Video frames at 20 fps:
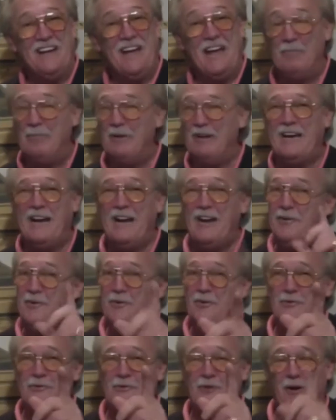And we got a
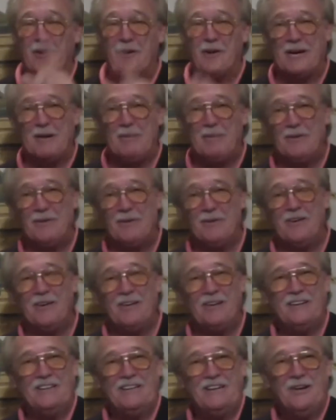new star coming on
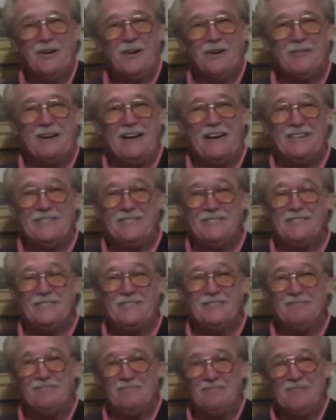the horizon
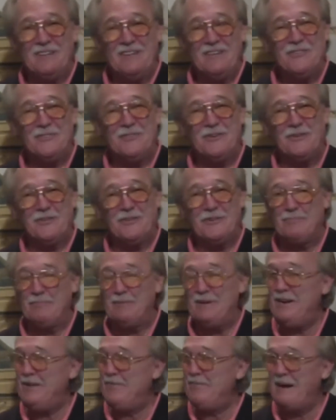in Jordan
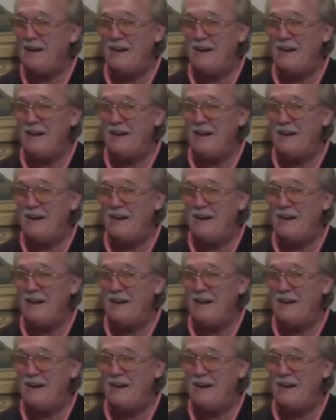Spieth.